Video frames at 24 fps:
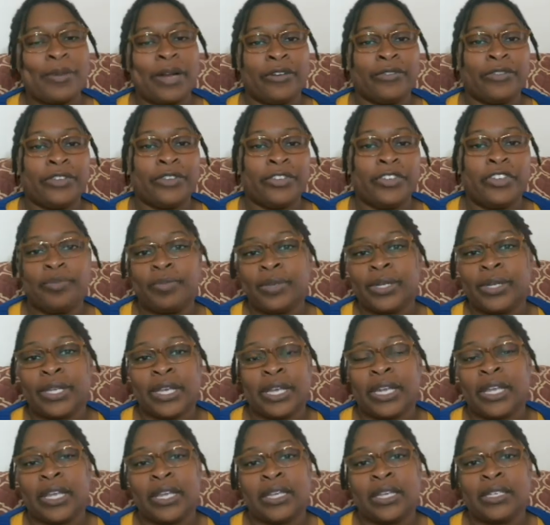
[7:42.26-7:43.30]
I've really been
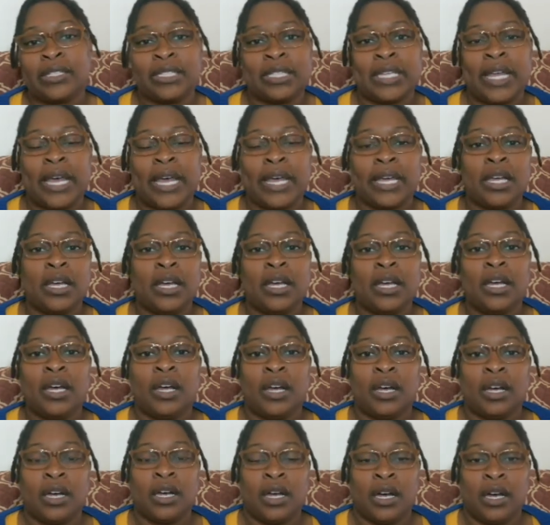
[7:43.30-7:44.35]
getting into like
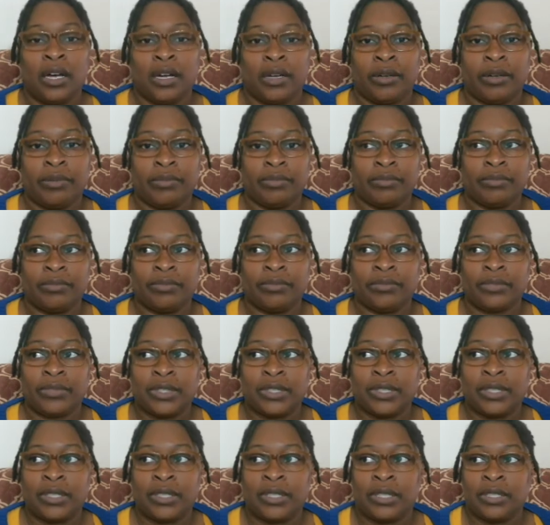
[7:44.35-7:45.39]
um,
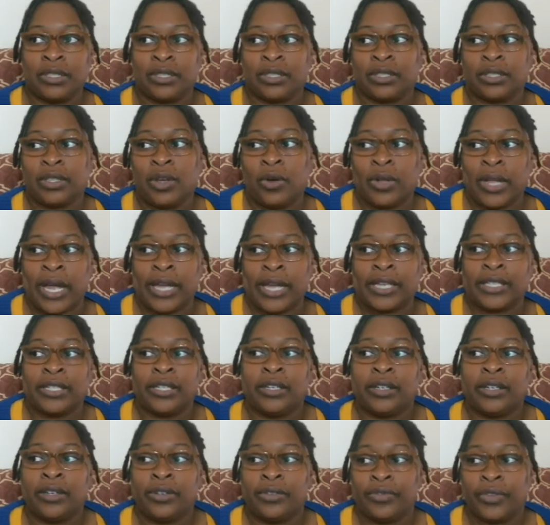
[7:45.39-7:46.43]
this, this whole
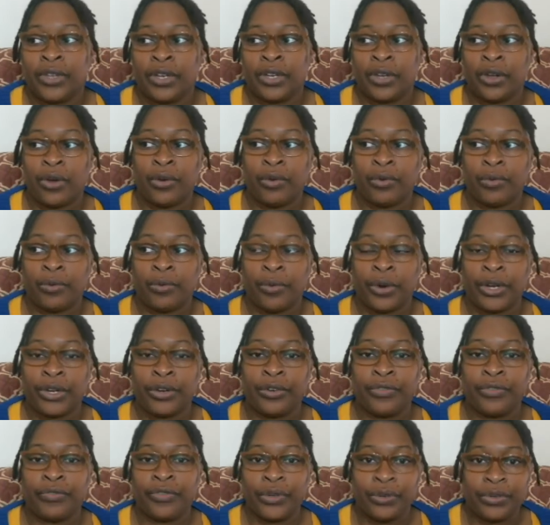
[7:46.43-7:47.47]
idea of, you know, where your
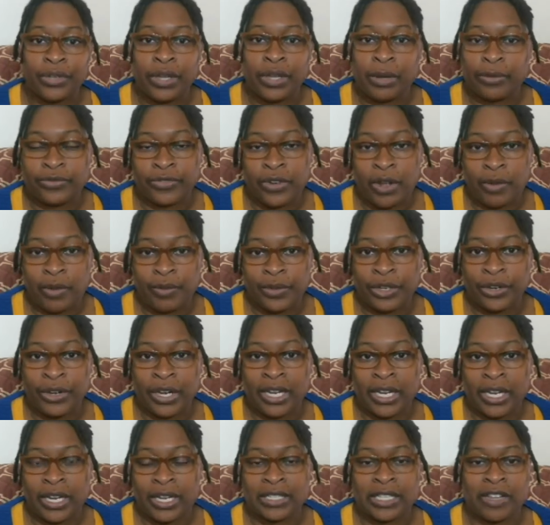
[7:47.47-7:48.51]
food comes from and you're
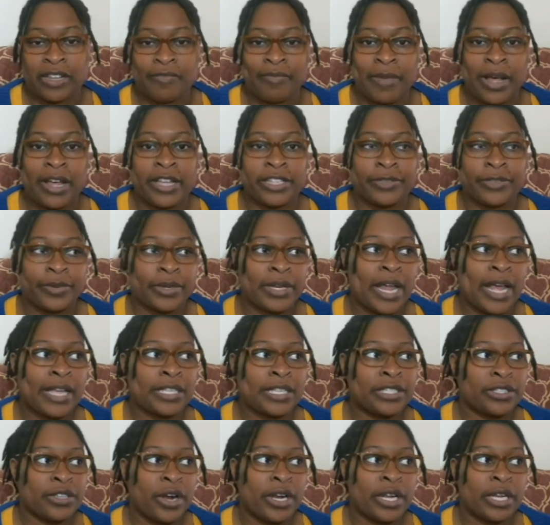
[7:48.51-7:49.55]
eating stuff. My husband and I
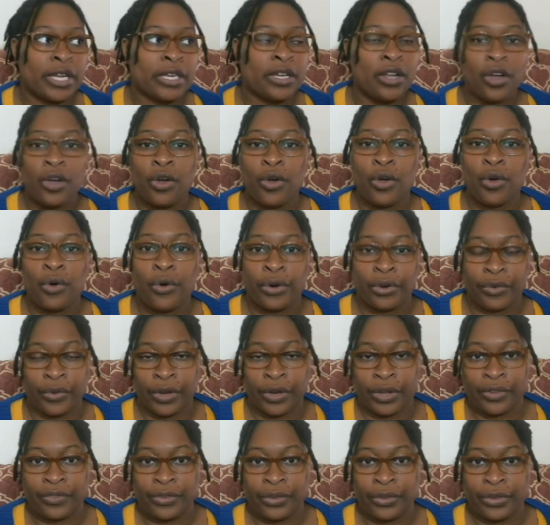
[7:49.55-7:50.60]
started
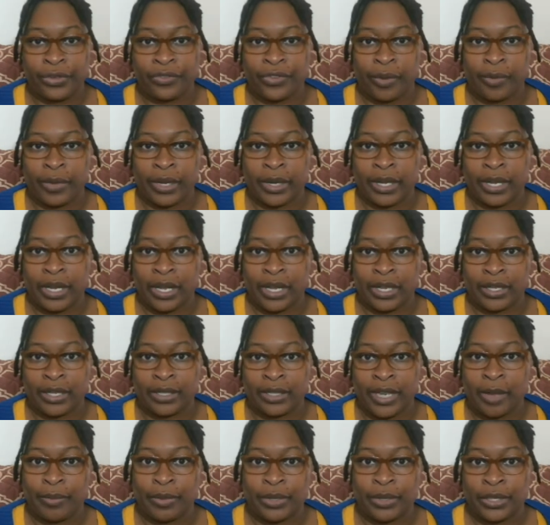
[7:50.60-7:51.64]
ordering food from a, a
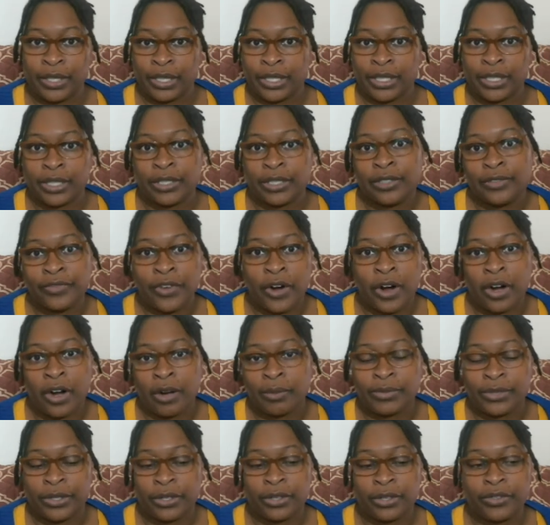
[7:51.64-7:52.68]
neighborhood
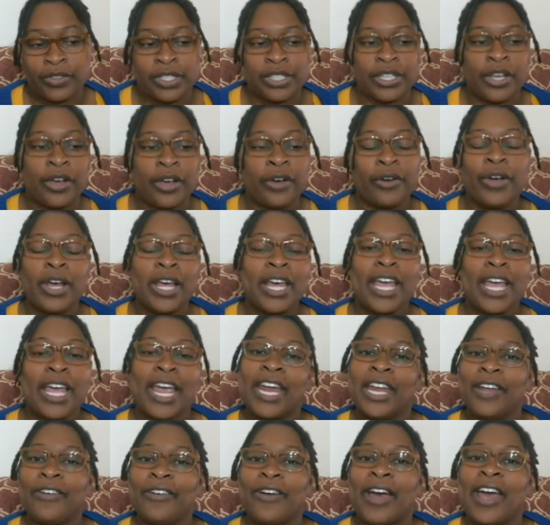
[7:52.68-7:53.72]
farm service. So
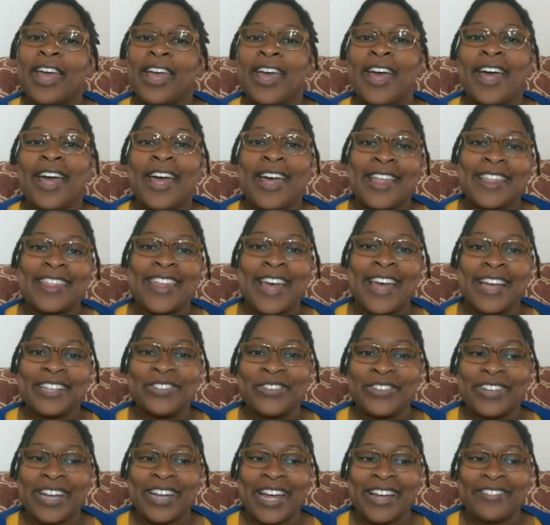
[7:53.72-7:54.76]
anyway, that's
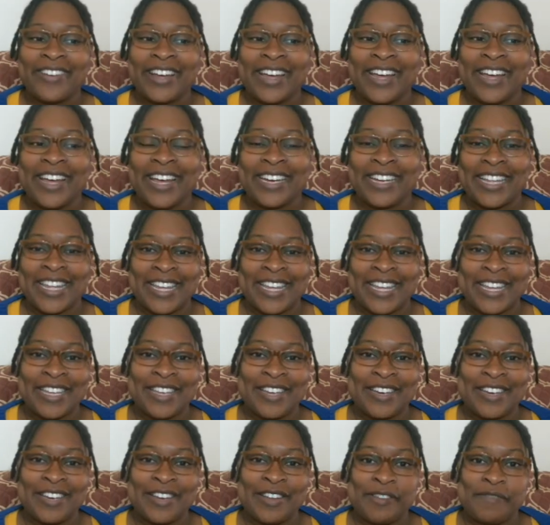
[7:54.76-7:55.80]
what I read
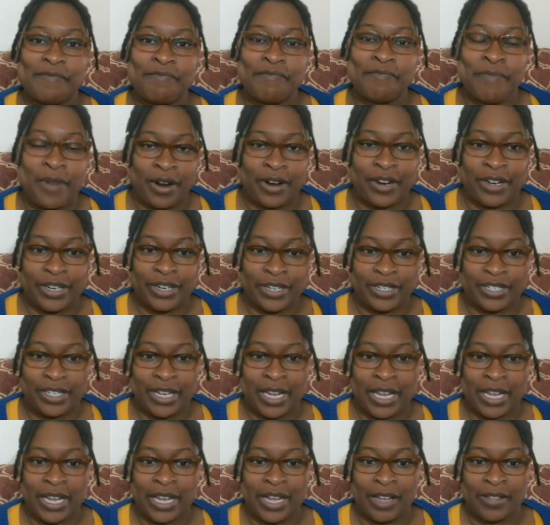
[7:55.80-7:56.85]
in March,
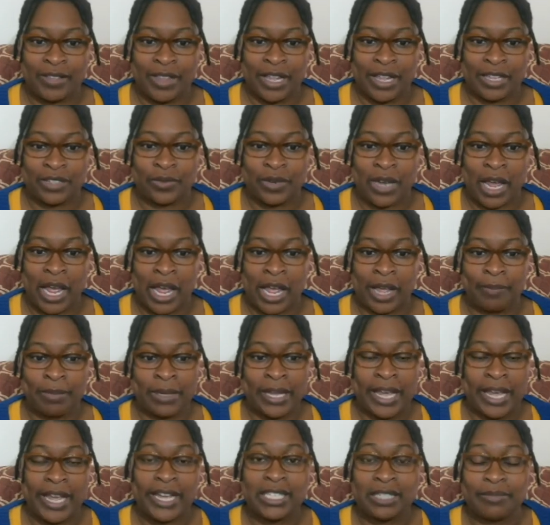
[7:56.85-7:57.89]
and that's what I
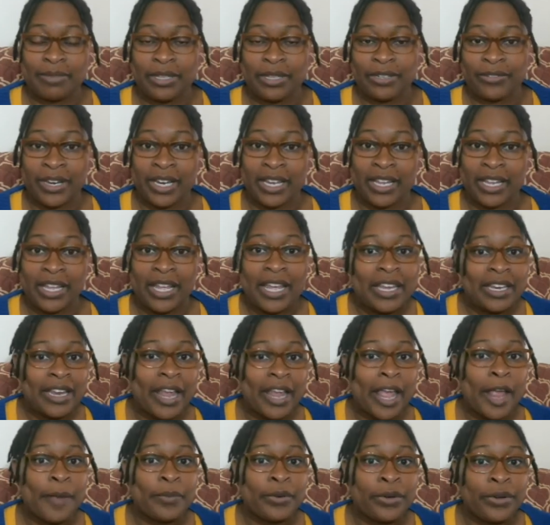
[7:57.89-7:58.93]
plan to be reading in
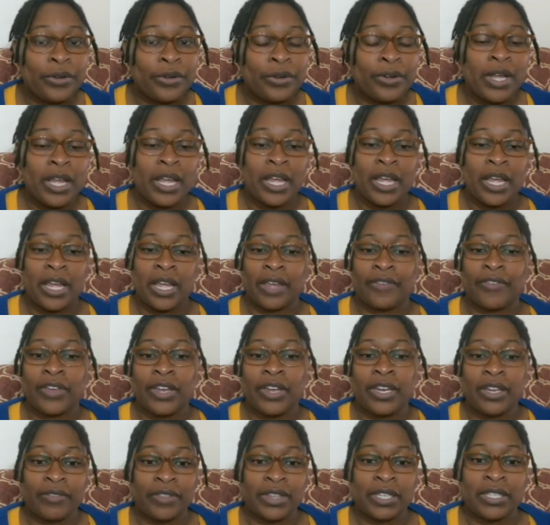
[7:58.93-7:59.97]
April. If
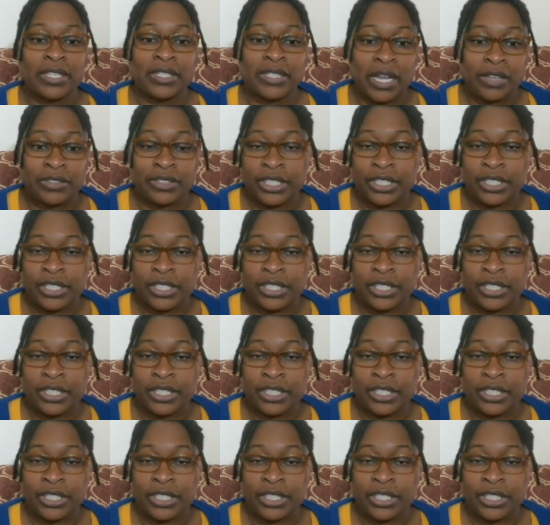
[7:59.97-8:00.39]
any of this sounds